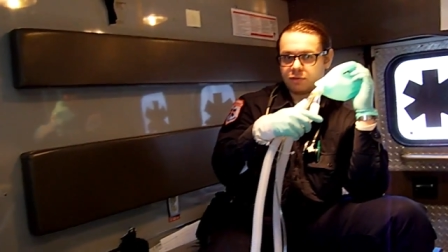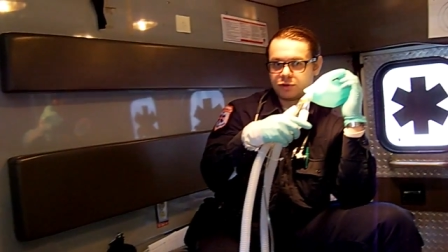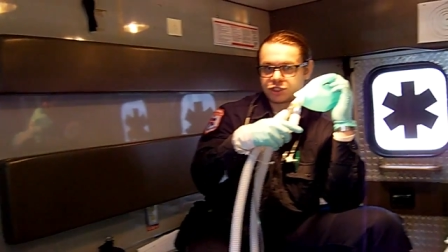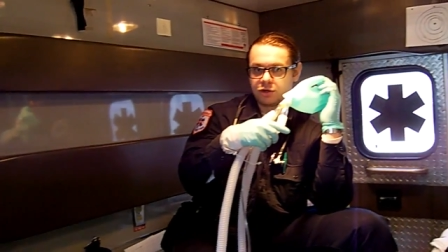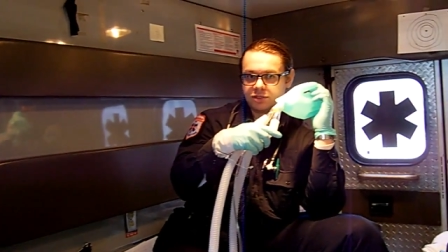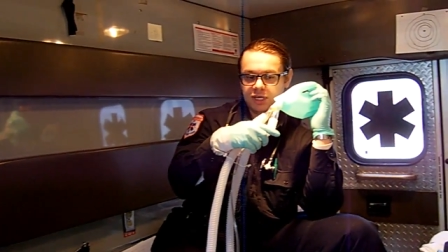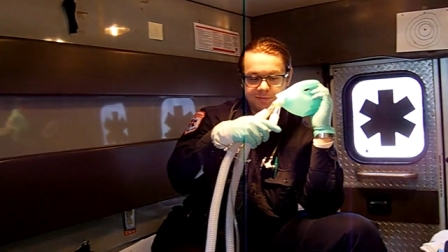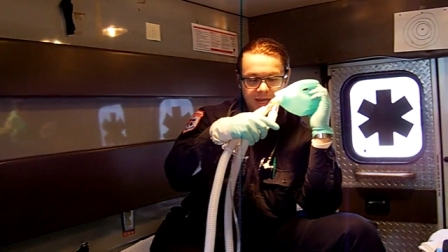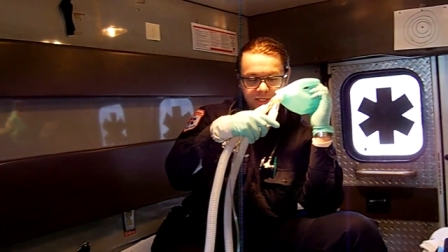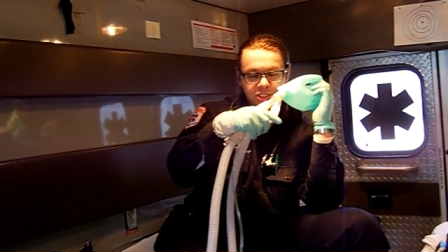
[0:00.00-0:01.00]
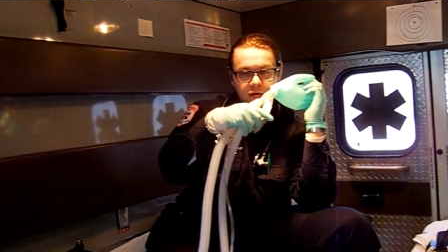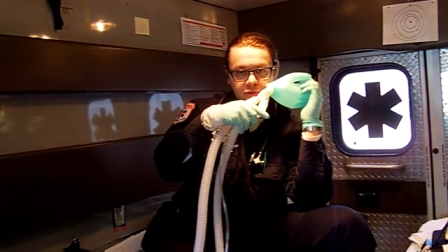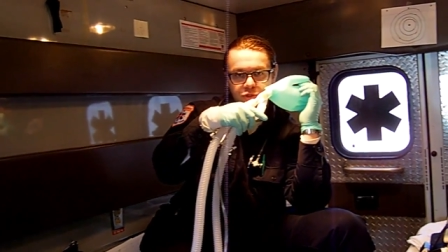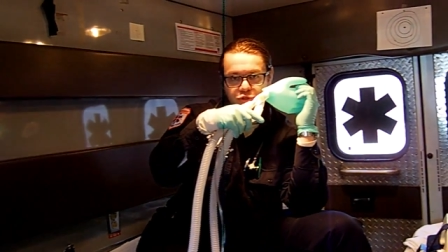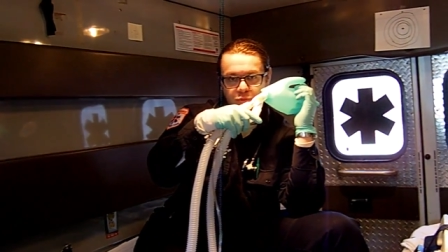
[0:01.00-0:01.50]
what's called NIF, I suck on
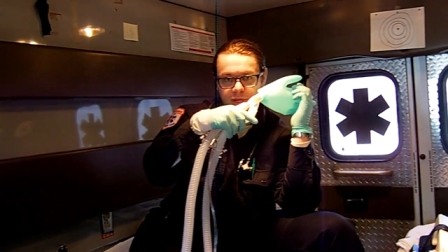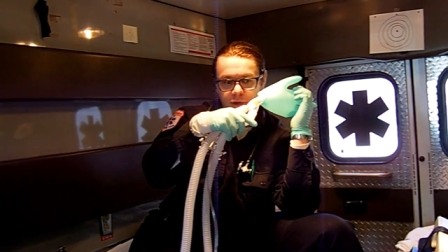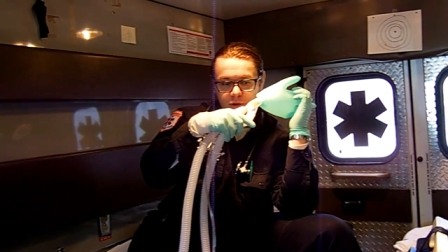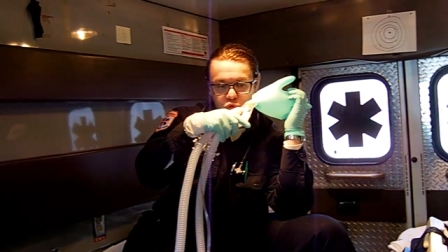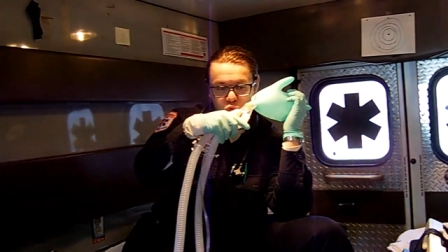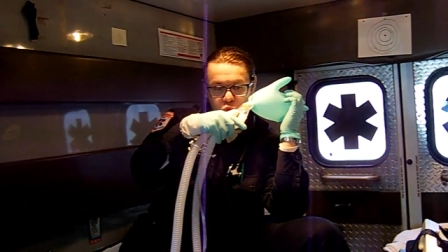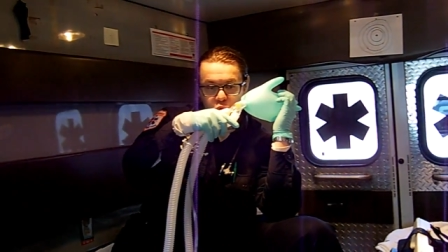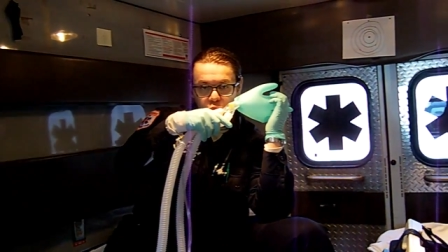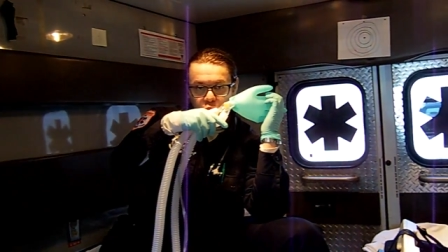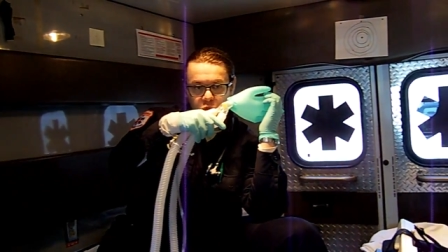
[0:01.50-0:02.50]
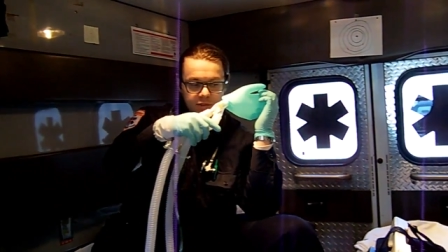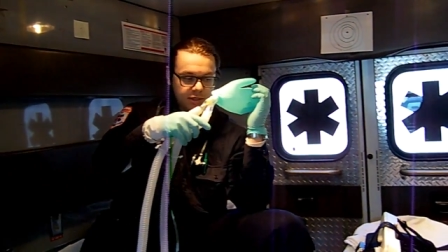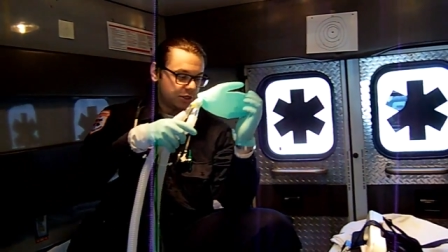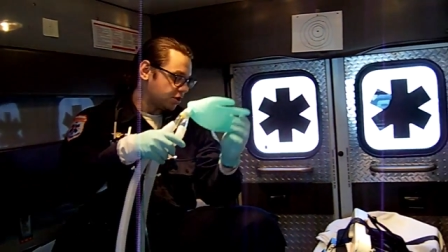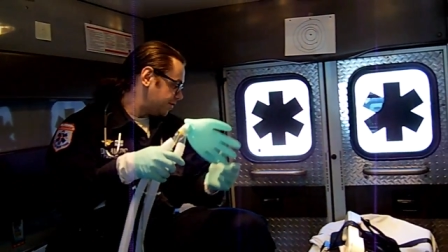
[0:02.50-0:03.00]
the tube, I go. So